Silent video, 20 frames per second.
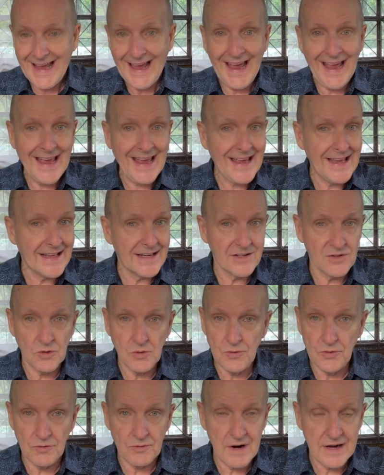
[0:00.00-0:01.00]
and
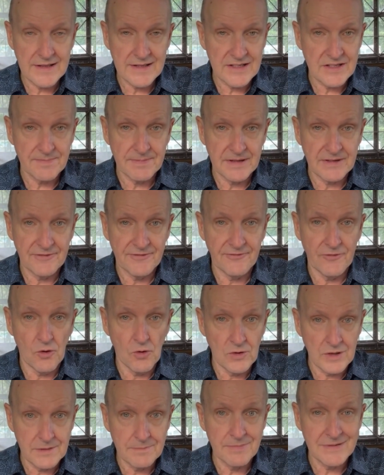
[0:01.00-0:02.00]
all the rain that's been
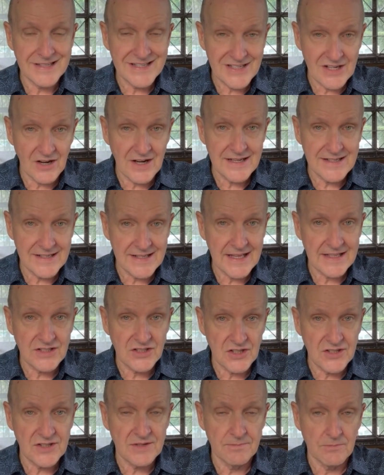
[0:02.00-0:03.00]
falling besides that,
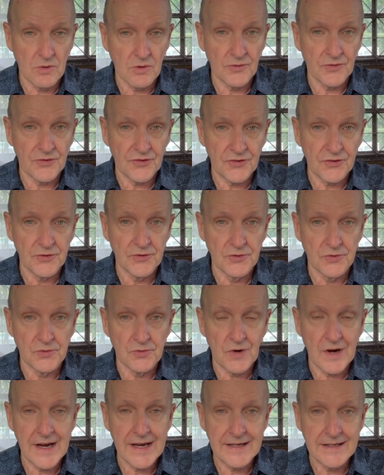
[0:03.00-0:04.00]
just
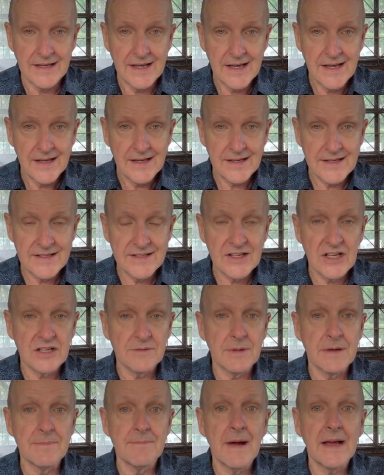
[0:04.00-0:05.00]
monsoonal rain, is going
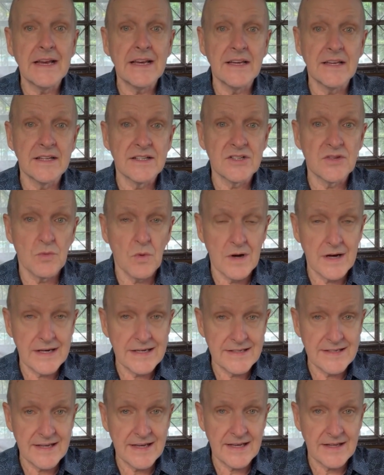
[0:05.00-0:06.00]
to be making its
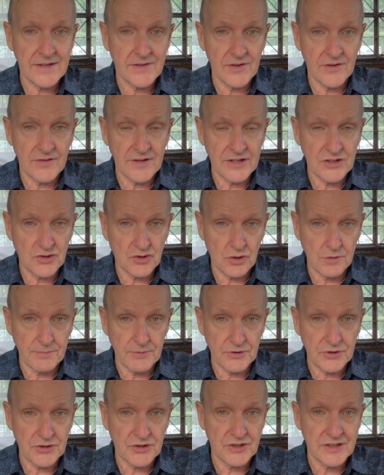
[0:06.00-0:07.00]
way down the
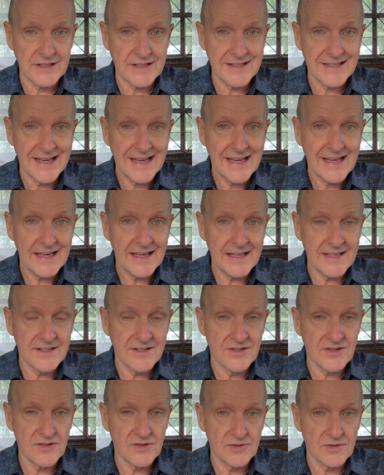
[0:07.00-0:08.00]
tributaries
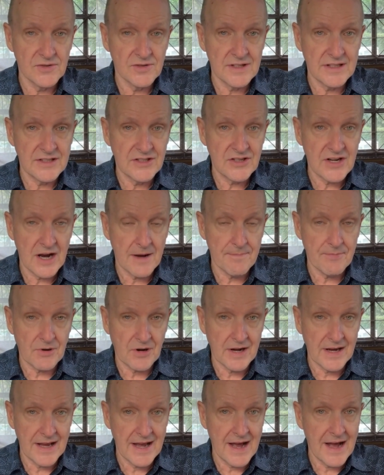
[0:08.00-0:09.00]
into the Chao
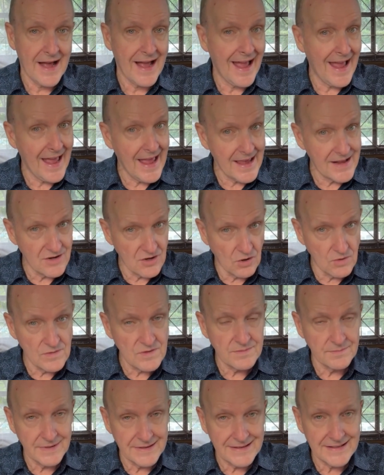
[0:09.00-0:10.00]
Phraya and
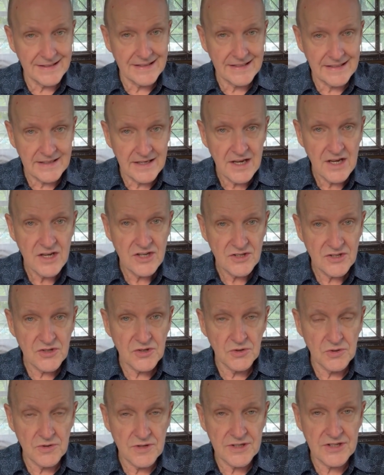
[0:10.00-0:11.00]
ultimately
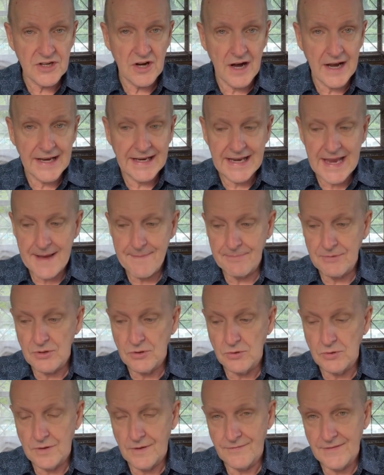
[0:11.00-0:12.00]
to the Thai
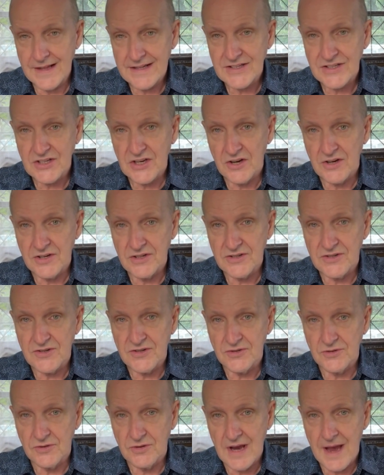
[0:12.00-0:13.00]
capital. And that's going
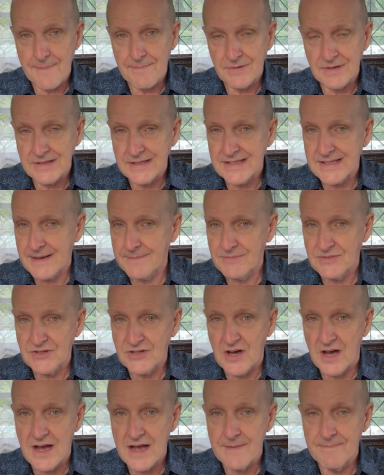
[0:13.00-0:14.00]
to happen
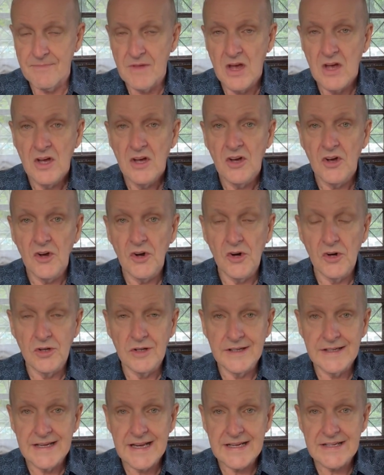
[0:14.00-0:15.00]
sometime
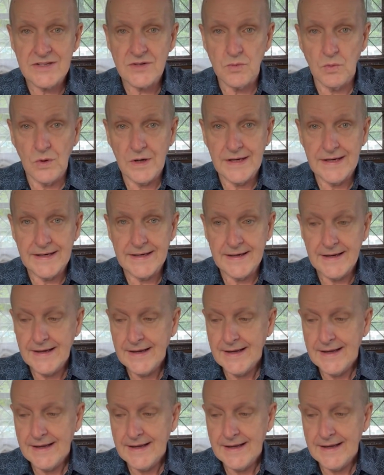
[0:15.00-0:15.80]
early next week.